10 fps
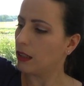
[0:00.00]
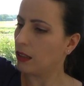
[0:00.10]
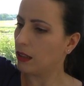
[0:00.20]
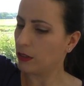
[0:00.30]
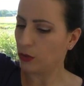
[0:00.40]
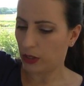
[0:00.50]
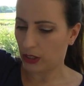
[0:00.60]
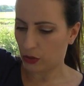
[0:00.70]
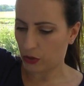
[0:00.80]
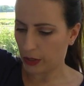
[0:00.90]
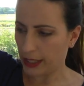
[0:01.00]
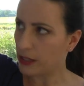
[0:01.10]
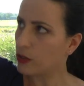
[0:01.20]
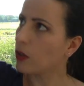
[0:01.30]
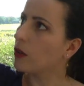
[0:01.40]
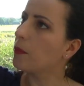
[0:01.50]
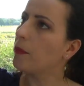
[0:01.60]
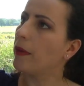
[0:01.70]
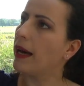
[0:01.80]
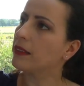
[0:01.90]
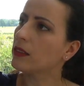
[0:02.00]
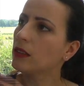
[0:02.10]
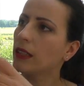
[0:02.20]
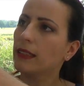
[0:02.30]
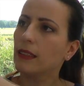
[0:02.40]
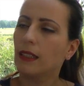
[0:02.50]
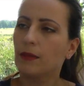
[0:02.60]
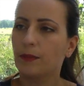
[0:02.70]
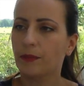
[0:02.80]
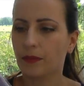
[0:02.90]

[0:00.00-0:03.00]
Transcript: You can trace your pattern, and then